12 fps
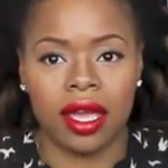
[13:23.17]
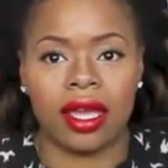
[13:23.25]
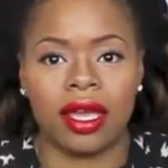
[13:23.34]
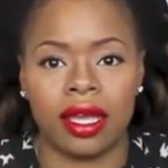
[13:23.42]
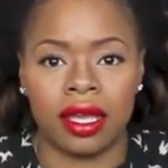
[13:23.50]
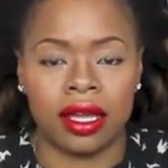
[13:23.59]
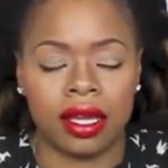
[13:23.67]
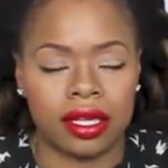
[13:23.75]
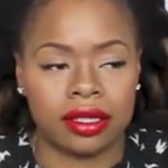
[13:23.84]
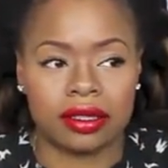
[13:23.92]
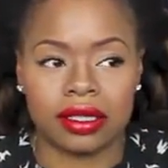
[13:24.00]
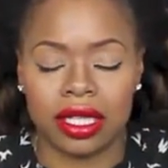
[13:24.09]

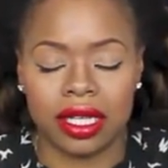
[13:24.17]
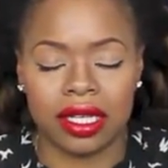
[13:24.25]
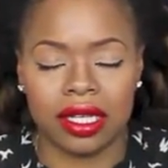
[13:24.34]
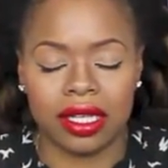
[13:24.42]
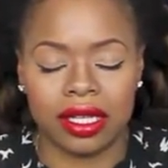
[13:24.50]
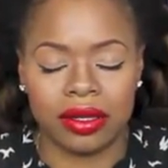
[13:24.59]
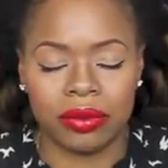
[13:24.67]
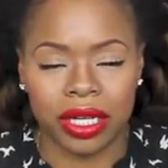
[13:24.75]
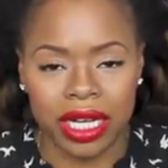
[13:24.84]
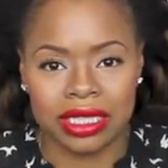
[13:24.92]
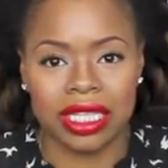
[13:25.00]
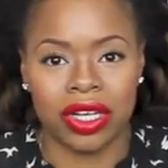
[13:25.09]
And when
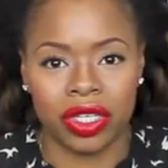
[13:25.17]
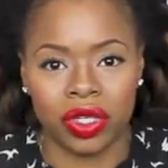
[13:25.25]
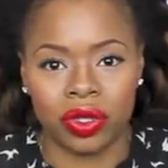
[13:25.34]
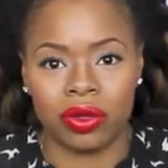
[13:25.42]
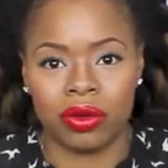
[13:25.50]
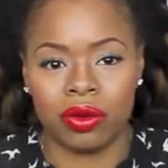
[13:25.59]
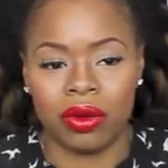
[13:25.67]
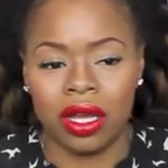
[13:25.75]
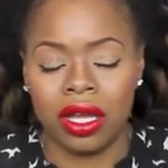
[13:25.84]
I tell you,